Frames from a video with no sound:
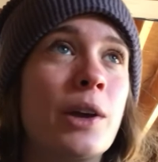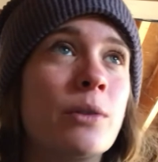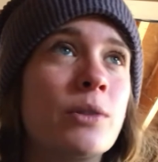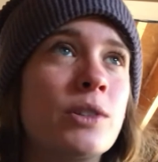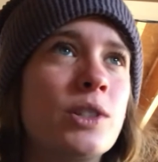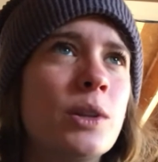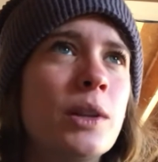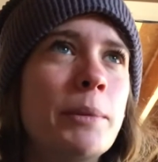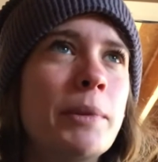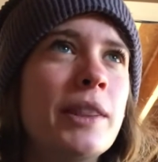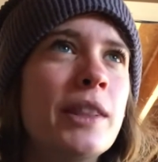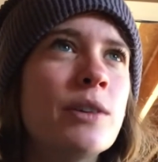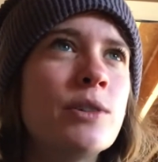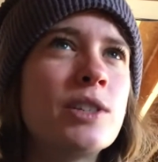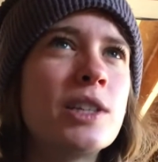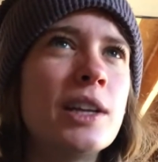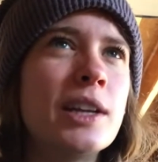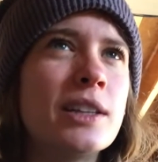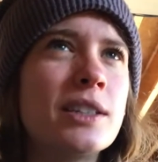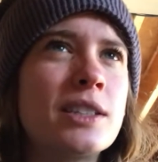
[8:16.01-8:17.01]
So I mean, there's
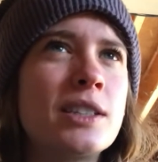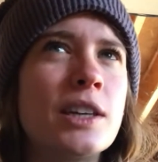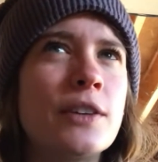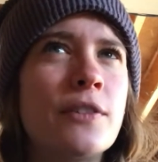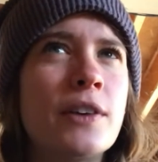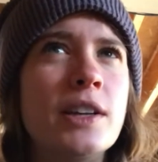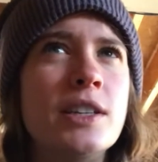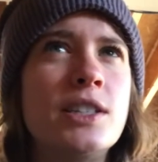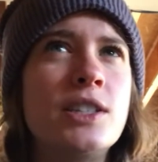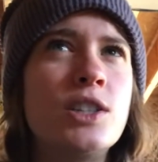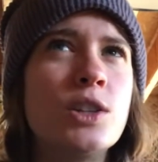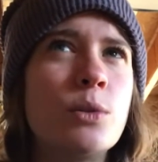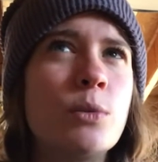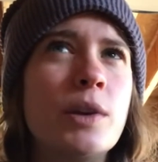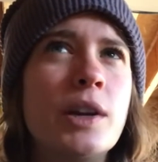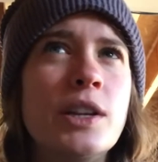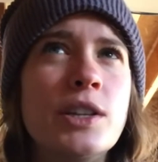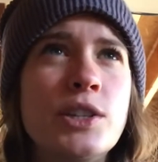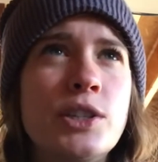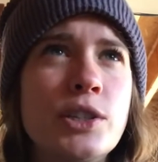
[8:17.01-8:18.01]
like stuff I still want
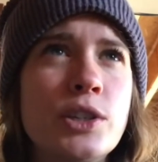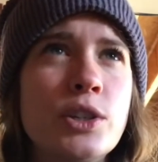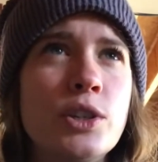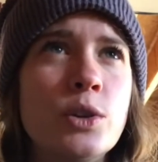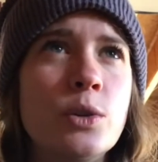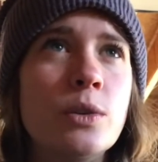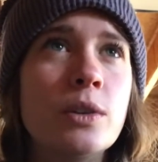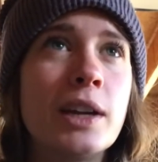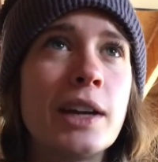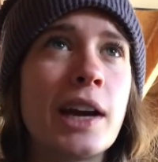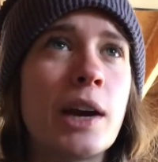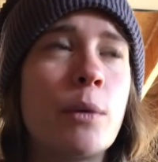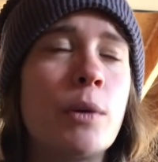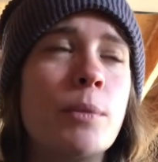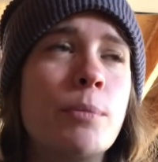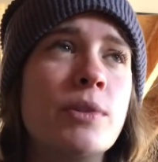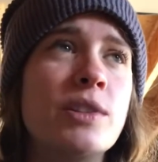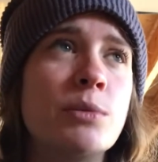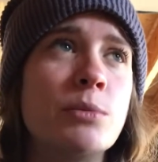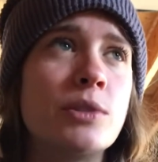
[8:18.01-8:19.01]
to do. Like I want to
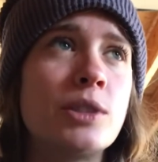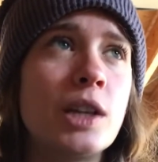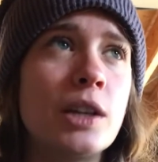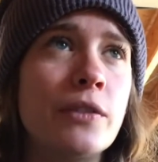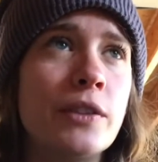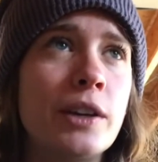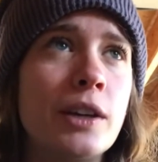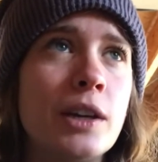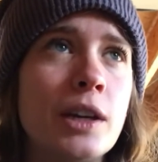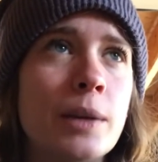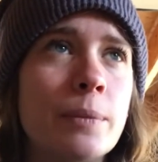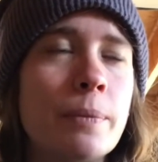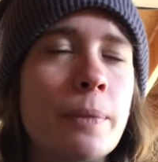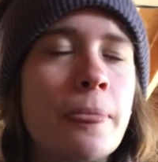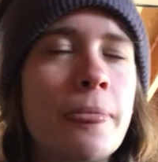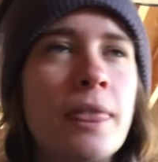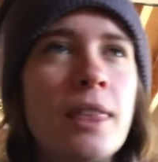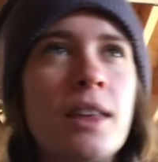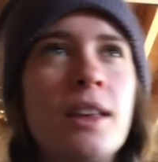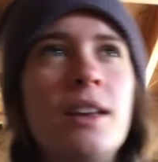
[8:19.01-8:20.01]
put some shelving up
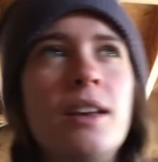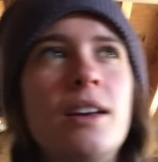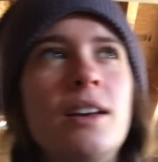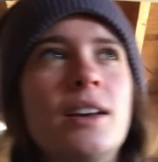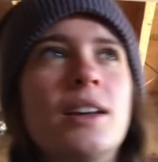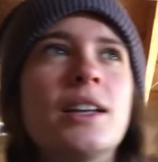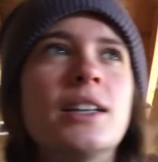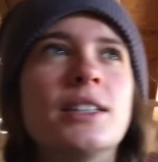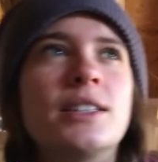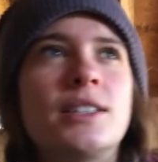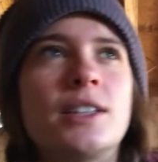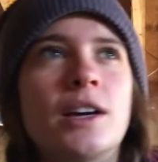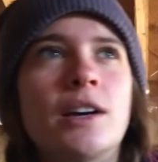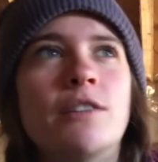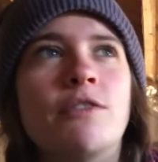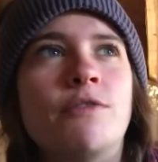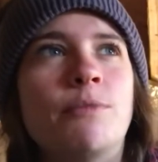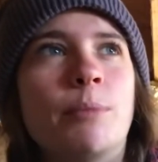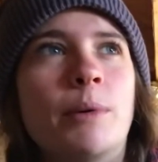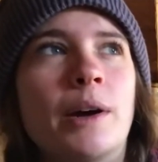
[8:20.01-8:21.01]
and stuff,
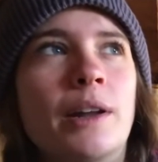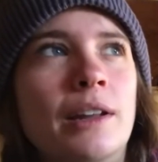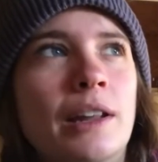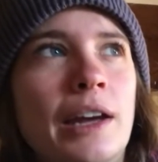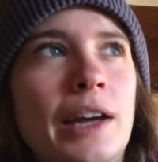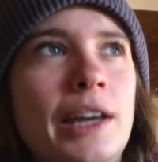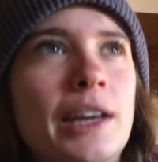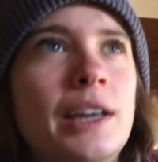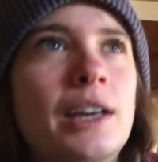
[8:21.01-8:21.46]
but like,